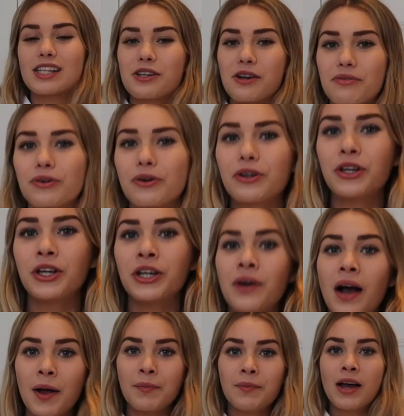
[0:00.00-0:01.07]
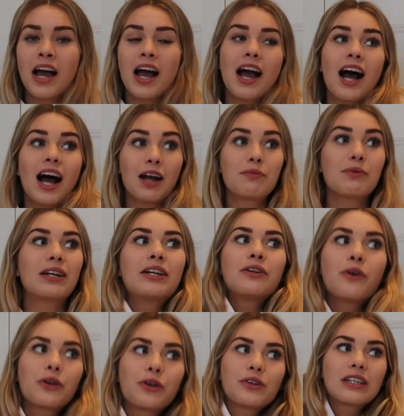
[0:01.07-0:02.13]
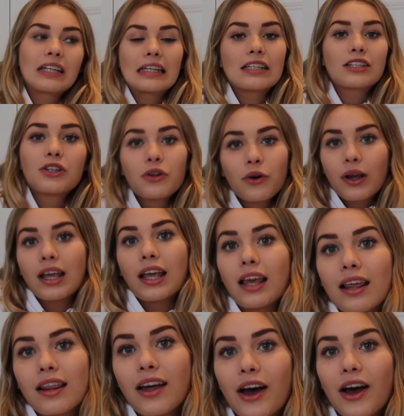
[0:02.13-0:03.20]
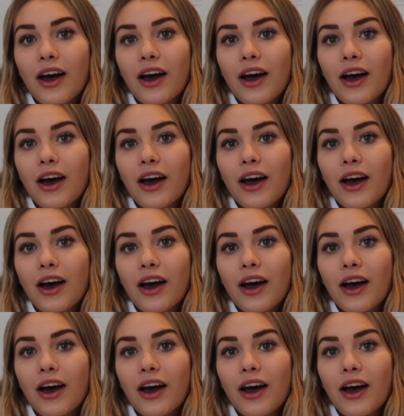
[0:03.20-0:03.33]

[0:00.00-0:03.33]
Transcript: So if you're new, I'm really not usually this annoying either.